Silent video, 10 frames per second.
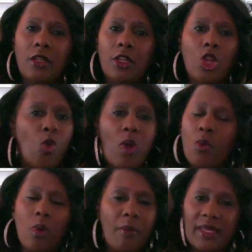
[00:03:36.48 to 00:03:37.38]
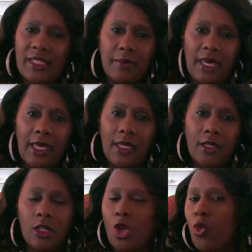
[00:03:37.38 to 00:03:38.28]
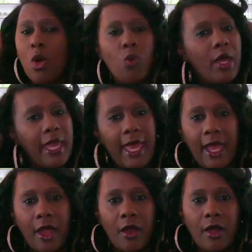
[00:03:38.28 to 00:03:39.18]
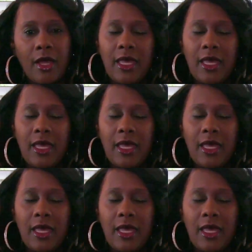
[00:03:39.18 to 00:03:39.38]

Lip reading: no one will miss me, no one will care,